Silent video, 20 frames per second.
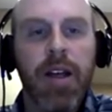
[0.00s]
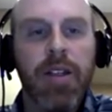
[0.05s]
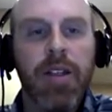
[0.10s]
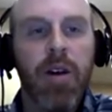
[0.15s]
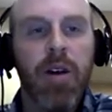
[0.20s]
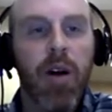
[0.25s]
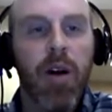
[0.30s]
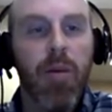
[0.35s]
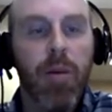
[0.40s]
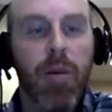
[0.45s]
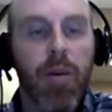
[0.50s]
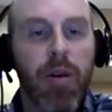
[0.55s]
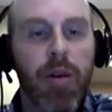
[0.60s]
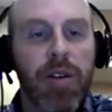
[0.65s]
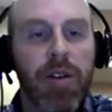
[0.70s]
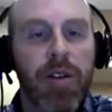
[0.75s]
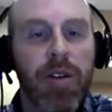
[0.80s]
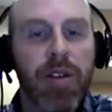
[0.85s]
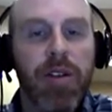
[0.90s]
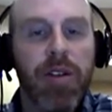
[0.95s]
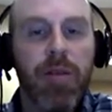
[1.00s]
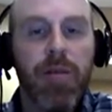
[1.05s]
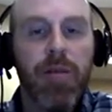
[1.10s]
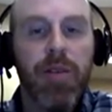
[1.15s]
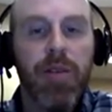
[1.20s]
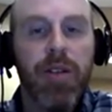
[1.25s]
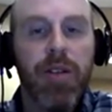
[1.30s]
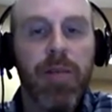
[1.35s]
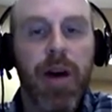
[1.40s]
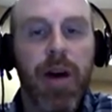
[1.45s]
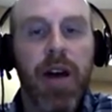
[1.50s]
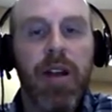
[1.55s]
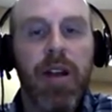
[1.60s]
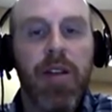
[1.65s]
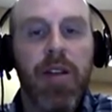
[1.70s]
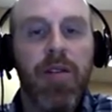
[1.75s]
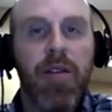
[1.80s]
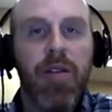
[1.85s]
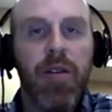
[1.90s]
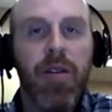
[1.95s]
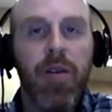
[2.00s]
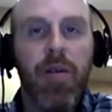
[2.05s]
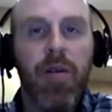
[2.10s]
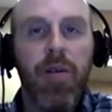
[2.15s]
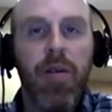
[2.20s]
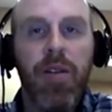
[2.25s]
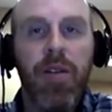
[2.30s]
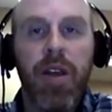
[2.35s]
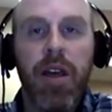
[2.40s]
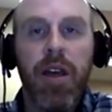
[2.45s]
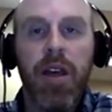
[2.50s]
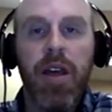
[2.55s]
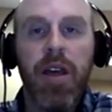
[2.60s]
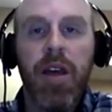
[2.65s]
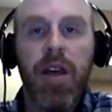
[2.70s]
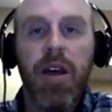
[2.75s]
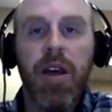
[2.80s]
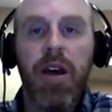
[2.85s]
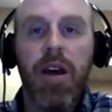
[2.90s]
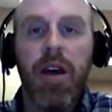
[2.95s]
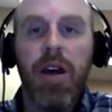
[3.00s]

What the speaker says: So our reporter system responded to the